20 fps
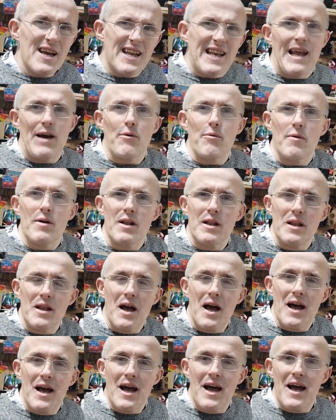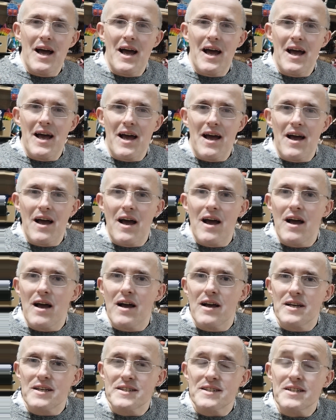Now,
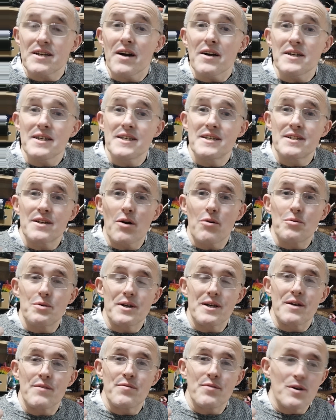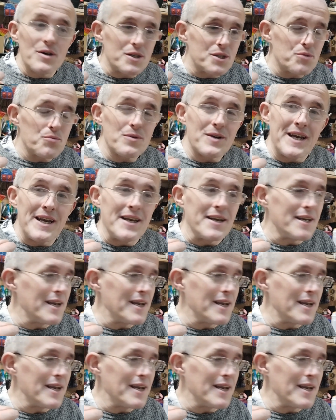started soldering the first one in.